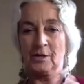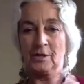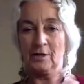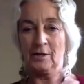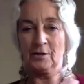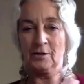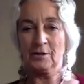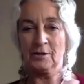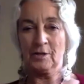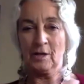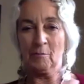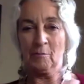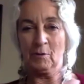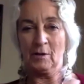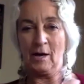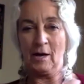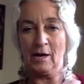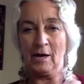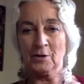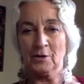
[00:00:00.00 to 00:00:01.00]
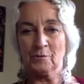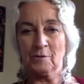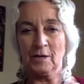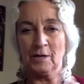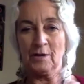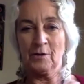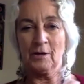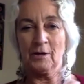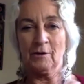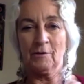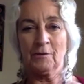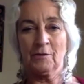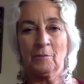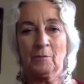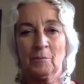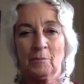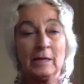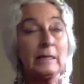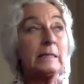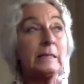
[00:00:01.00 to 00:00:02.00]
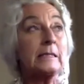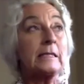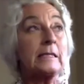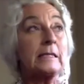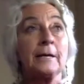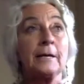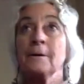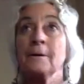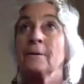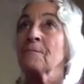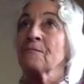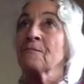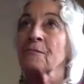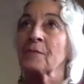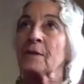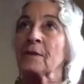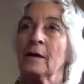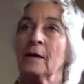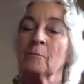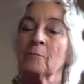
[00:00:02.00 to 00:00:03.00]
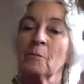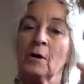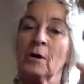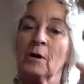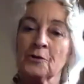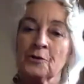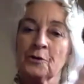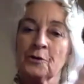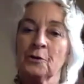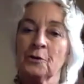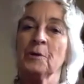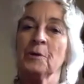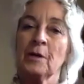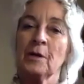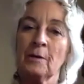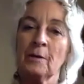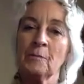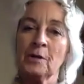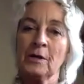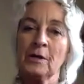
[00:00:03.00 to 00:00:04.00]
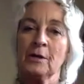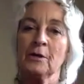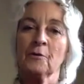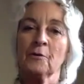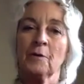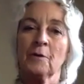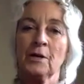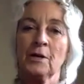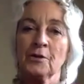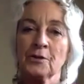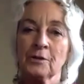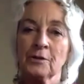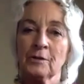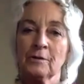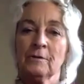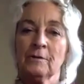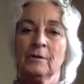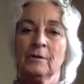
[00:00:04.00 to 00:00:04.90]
it stabilized right there at the base. And mod two became the integration